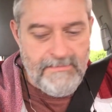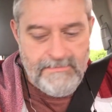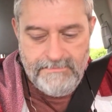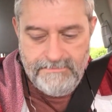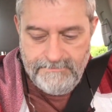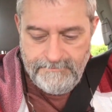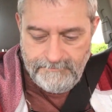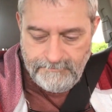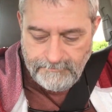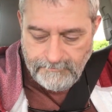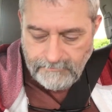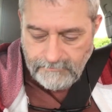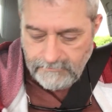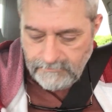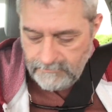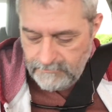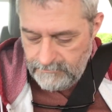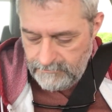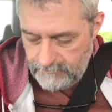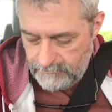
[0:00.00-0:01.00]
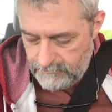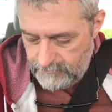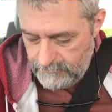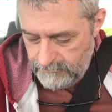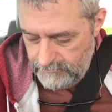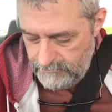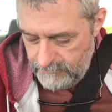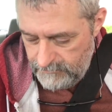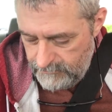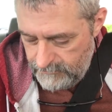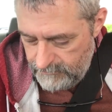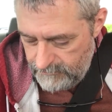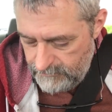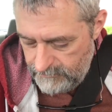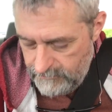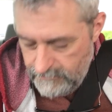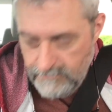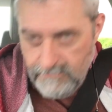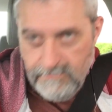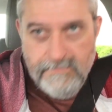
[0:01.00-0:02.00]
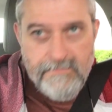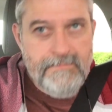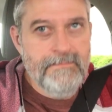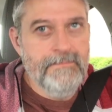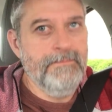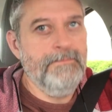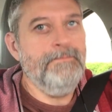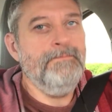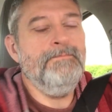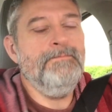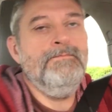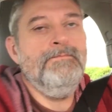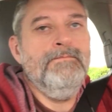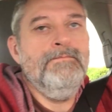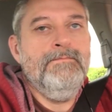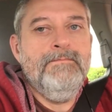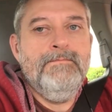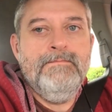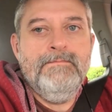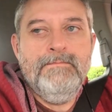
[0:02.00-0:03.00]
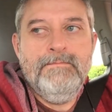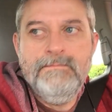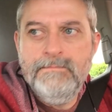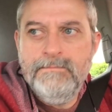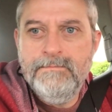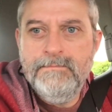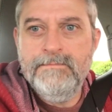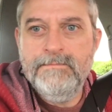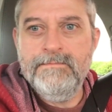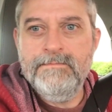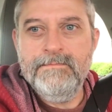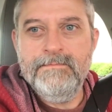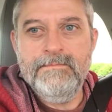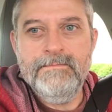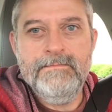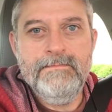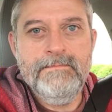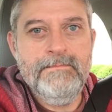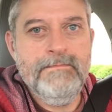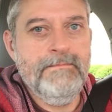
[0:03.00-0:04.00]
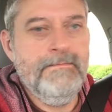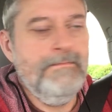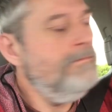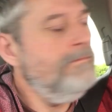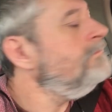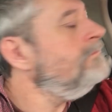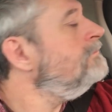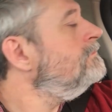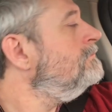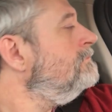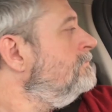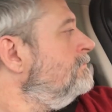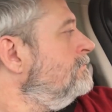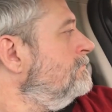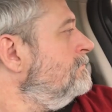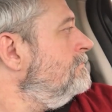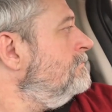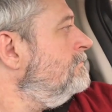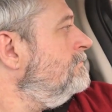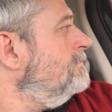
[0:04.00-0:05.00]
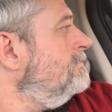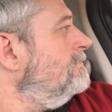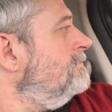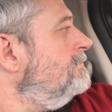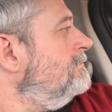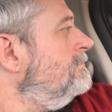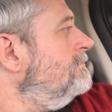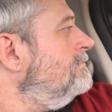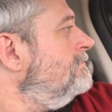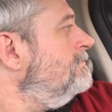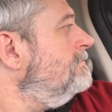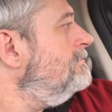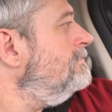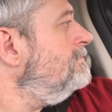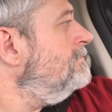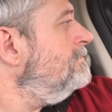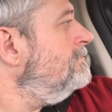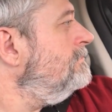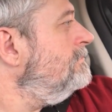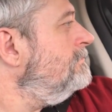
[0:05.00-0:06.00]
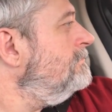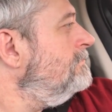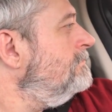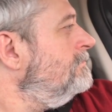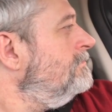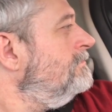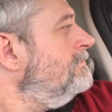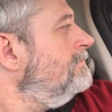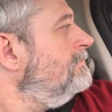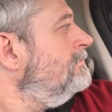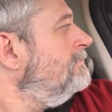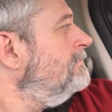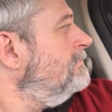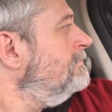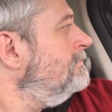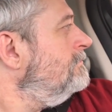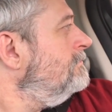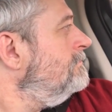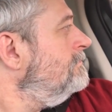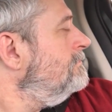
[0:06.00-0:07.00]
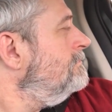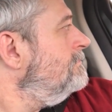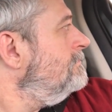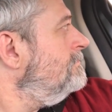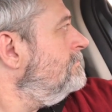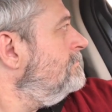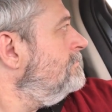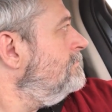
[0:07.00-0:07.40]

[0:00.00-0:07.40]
(silence)